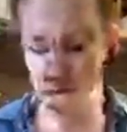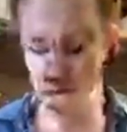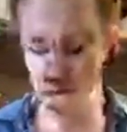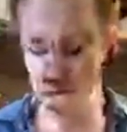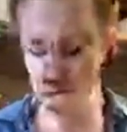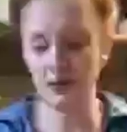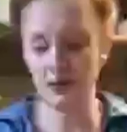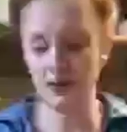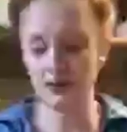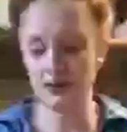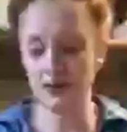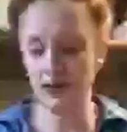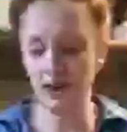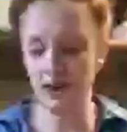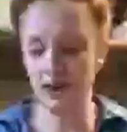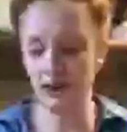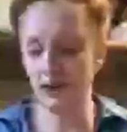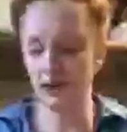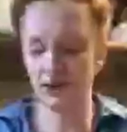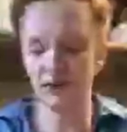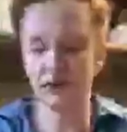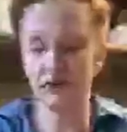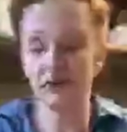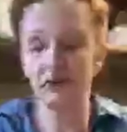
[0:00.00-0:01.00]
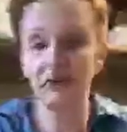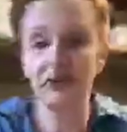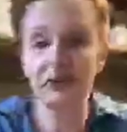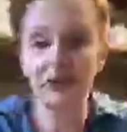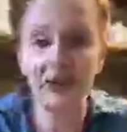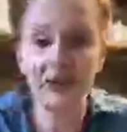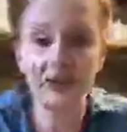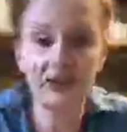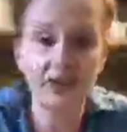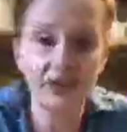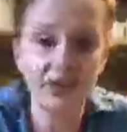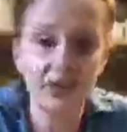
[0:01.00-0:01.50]

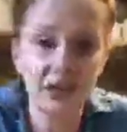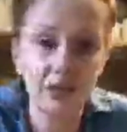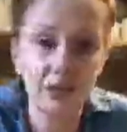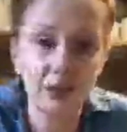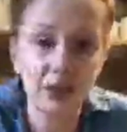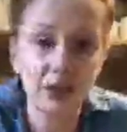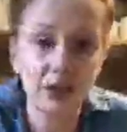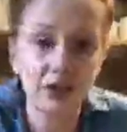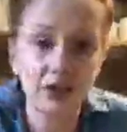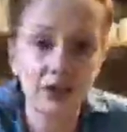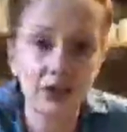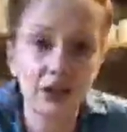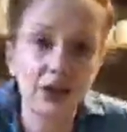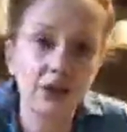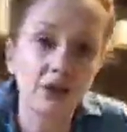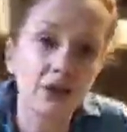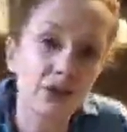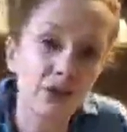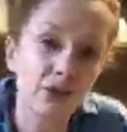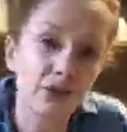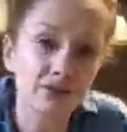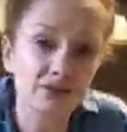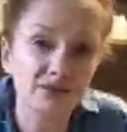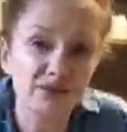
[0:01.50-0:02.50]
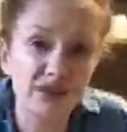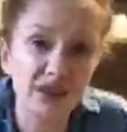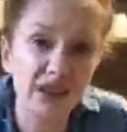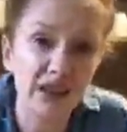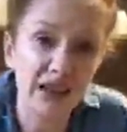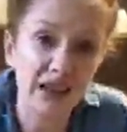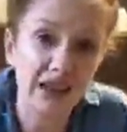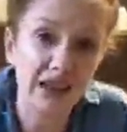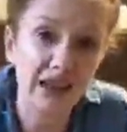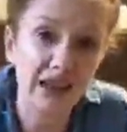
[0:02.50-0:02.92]
fantastic that we can do that, or getting